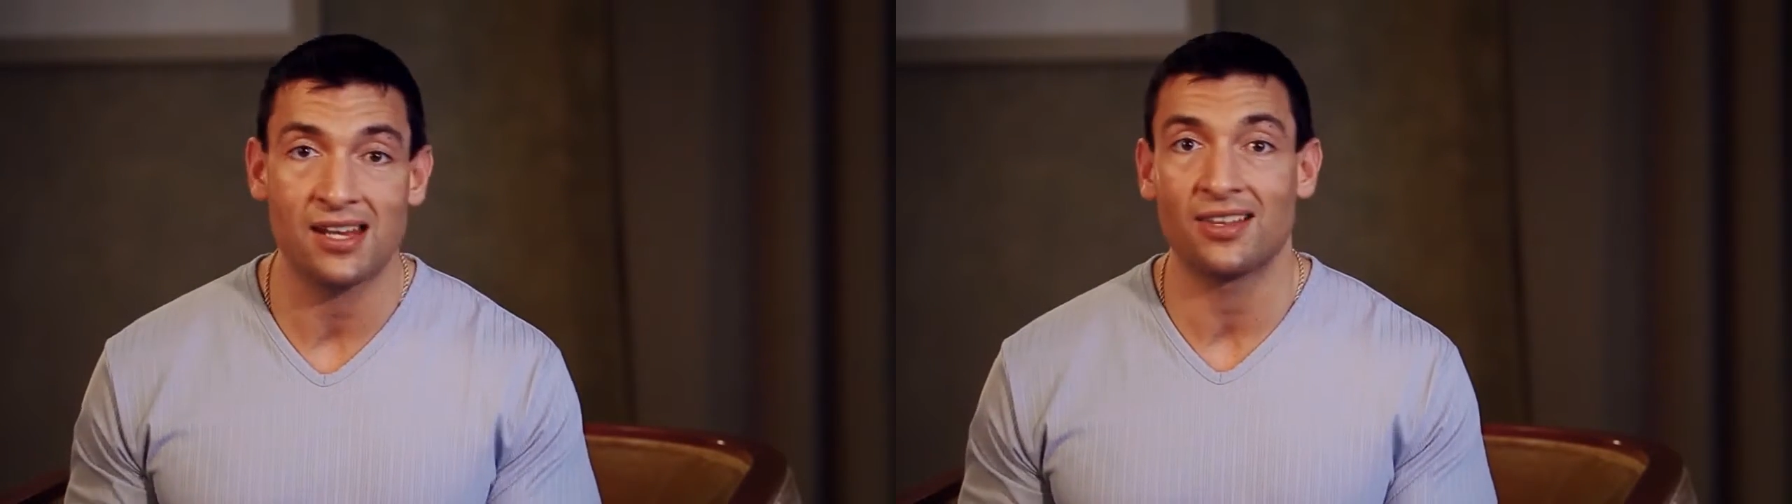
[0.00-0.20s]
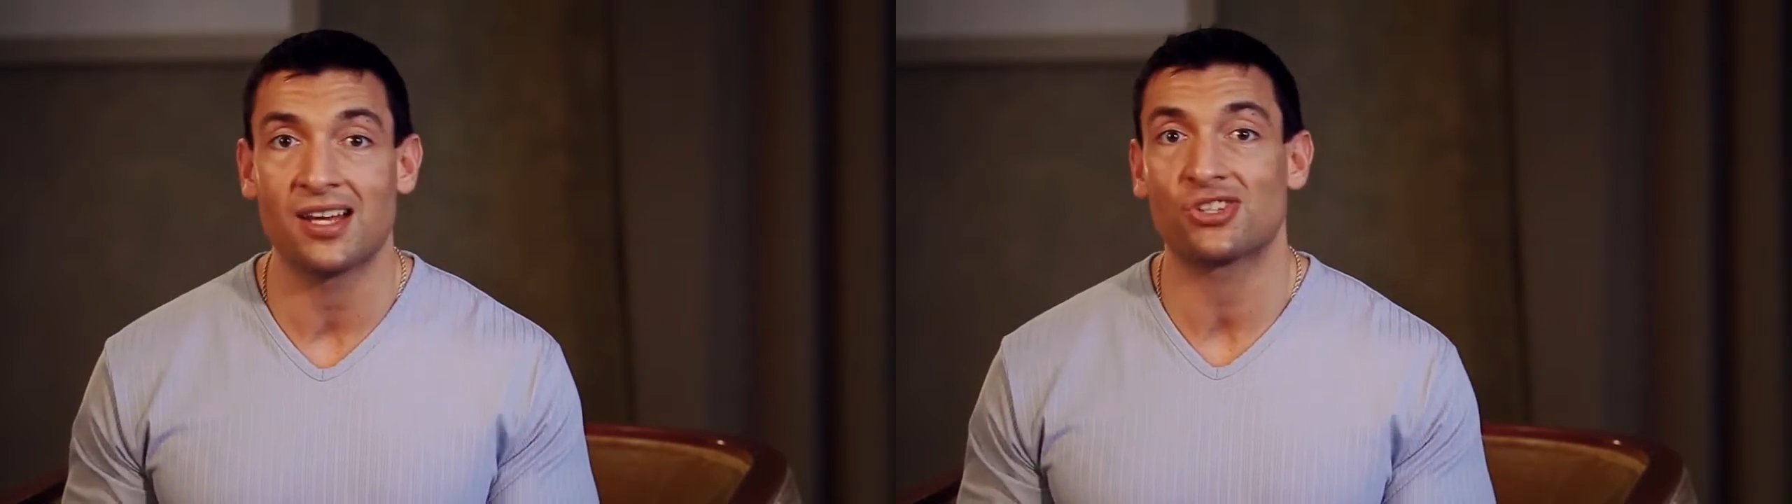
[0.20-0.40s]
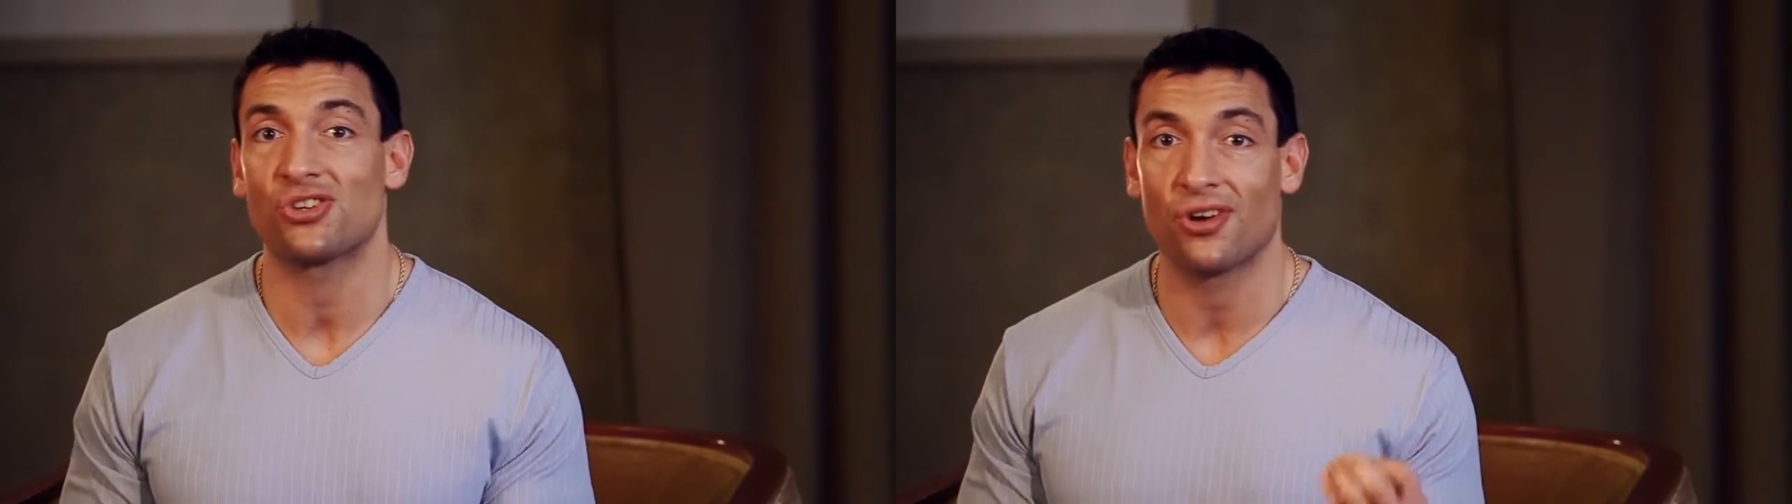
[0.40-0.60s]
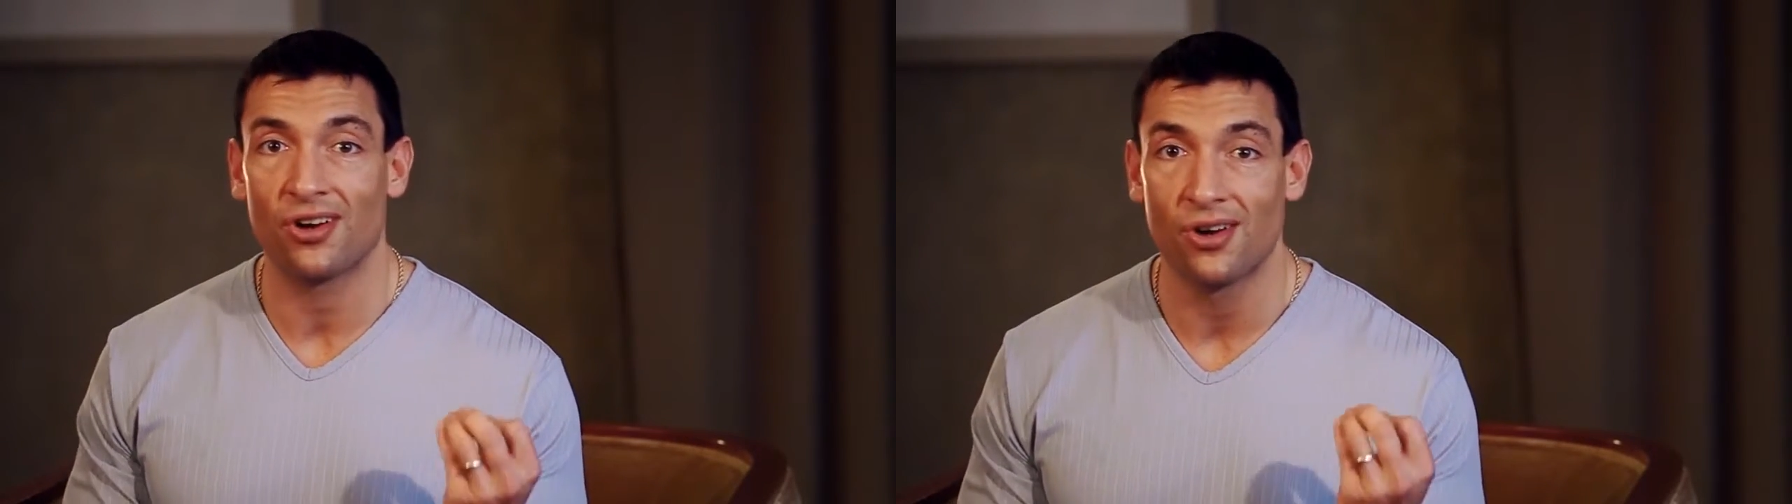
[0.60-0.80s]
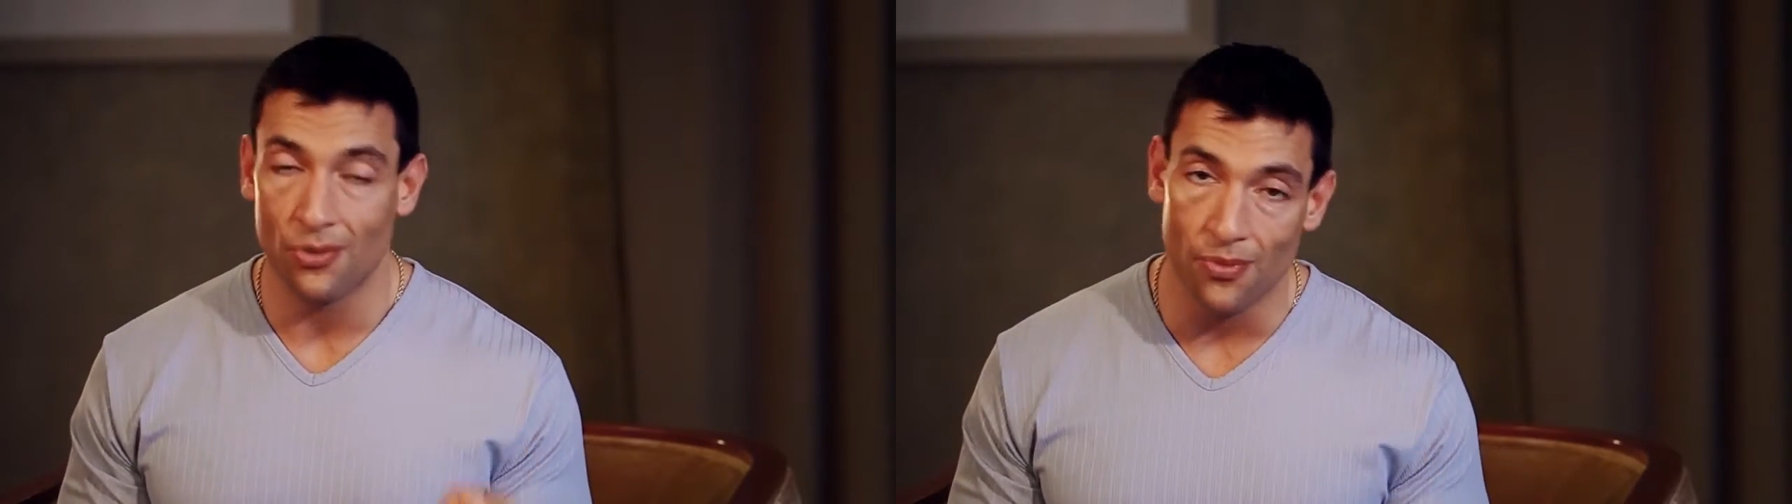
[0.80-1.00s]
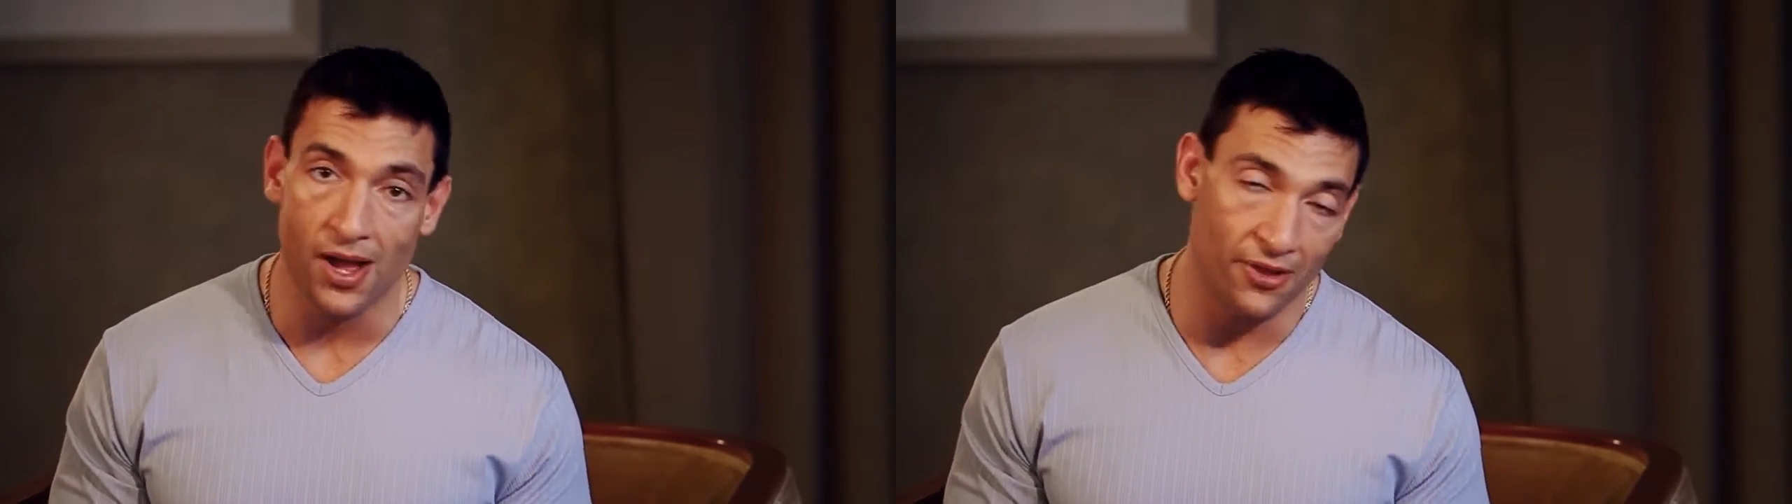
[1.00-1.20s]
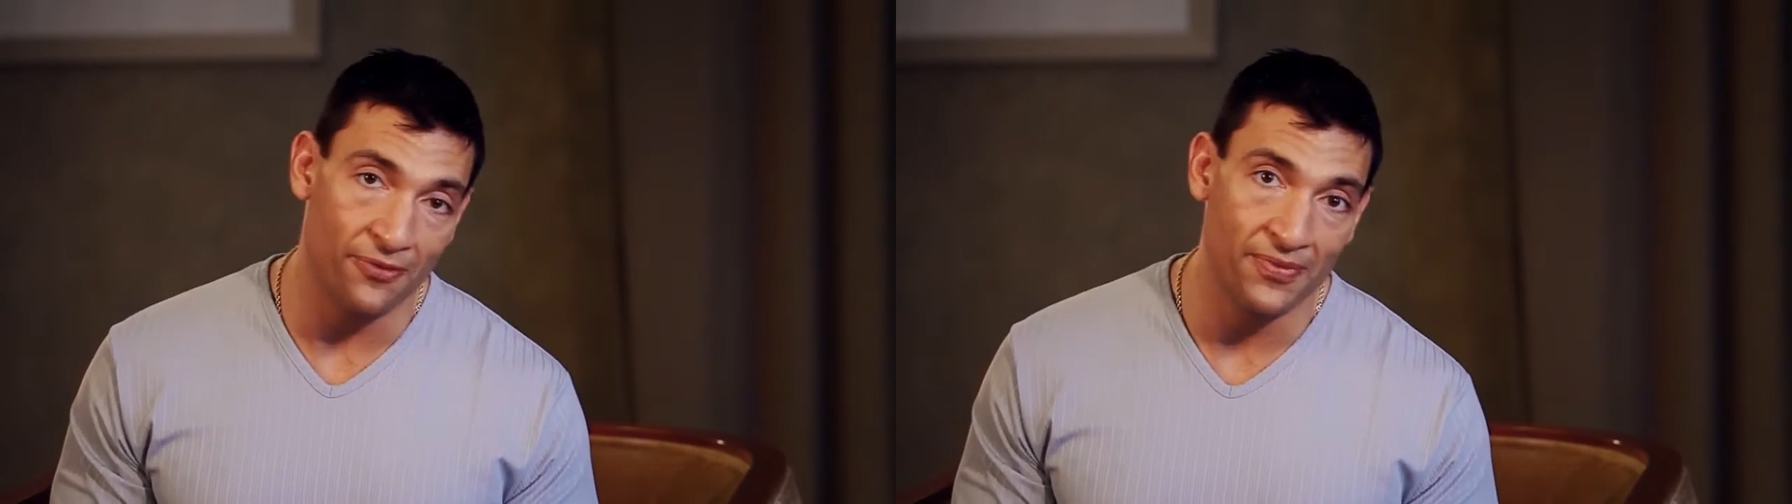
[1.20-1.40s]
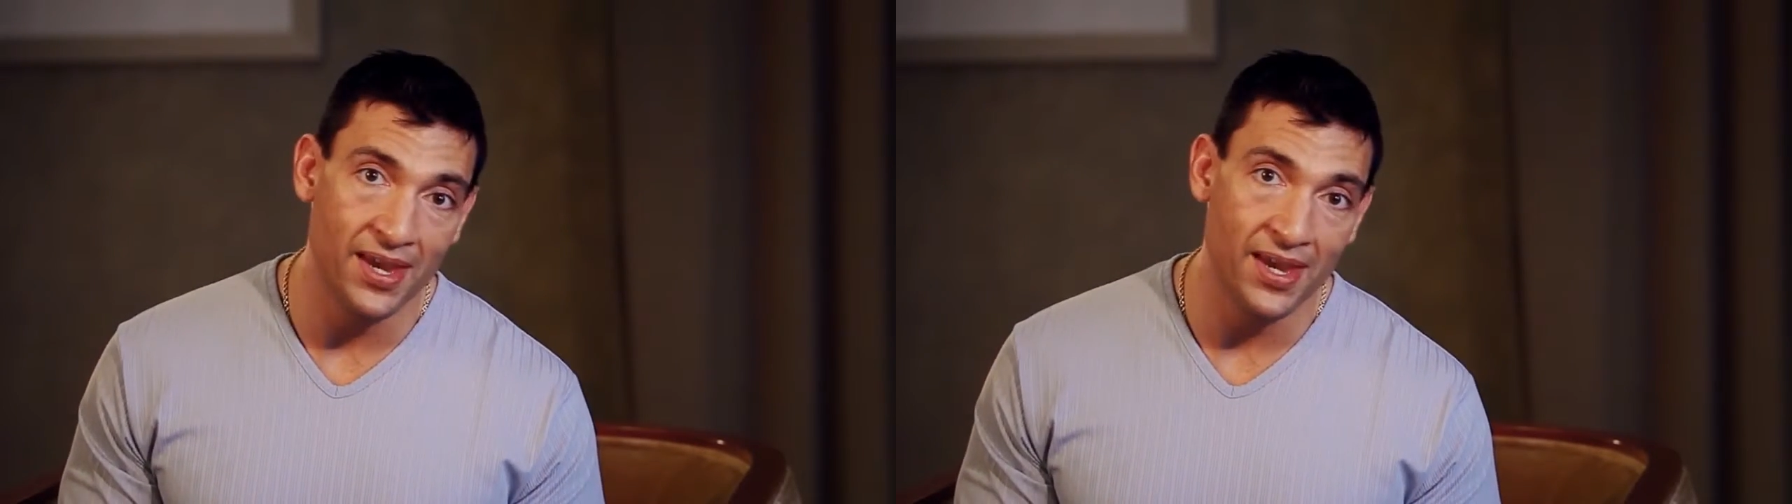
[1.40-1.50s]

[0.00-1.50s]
unless you're well.